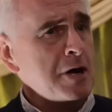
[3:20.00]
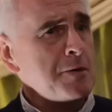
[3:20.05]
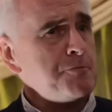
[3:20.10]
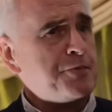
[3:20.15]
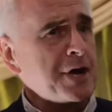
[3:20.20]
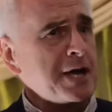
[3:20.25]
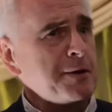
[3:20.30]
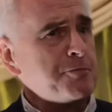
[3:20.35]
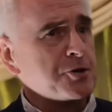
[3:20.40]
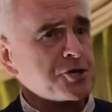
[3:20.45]

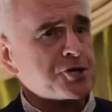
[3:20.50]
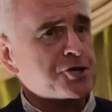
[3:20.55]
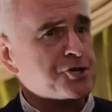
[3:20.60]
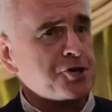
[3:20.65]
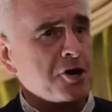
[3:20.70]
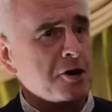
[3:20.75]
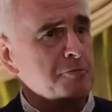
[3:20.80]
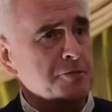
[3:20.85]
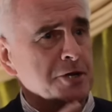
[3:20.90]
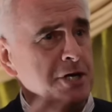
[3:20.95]
people
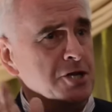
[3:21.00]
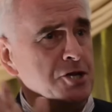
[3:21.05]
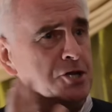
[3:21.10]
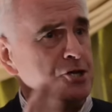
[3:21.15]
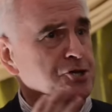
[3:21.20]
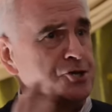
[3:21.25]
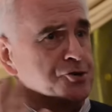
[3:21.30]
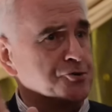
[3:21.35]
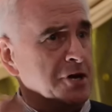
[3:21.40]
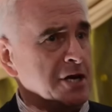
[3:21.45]
stop me in the
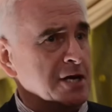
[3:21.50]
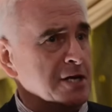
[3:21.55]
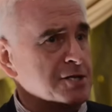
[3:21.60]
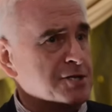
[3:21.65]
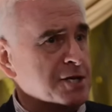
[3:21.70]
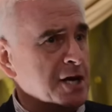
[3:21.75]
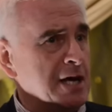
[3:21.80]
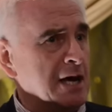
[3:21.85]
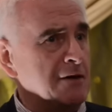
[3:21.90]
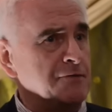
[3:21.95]
street and
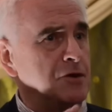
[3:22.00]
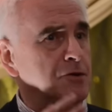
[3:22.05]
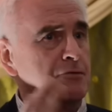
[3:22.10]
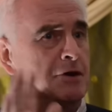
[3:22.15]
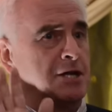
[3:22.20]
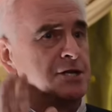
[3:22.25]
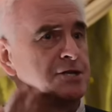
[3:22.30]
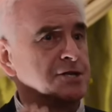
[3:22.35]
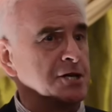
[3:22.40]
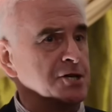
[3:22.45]
say, have you
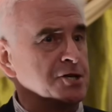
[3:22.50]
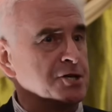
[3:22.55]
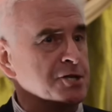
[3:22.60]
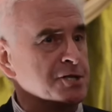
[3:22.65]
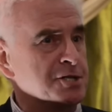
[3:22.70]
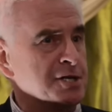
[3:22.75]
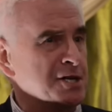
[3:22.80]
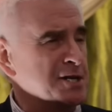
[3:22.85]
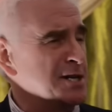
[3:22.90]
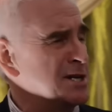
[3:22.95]
read such and
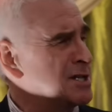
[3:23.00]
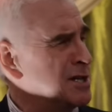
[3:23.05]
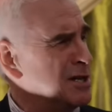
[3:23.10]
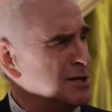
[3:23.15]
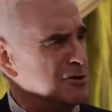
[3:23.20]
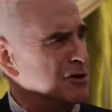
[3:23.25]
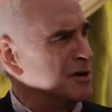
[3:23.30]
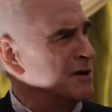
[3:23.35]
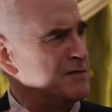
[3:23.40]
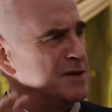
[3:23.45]
such? I
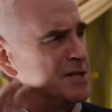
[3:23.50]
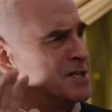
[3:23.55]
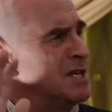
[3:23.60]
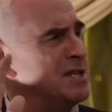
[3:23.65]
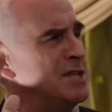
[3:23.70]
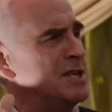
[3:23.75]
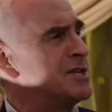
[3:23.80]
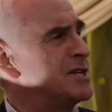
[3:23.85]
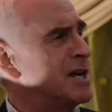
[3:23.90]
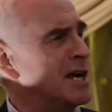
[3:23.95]
look, if it's
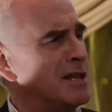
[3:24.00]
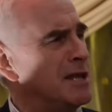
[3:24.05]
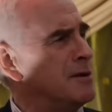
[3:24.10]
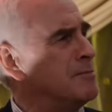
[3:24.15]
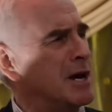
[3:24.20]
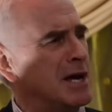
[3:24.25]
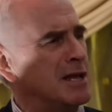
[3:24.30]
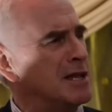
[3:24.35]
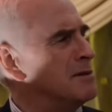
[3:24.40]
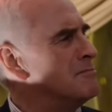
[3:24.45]
in the Daily
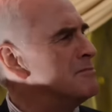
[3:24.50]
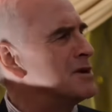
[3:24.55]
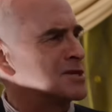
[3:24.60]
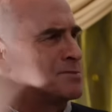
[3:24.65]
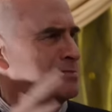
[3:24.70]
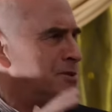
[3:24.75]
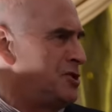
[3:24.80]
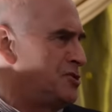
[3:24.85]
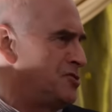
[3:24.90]
Mail, it must be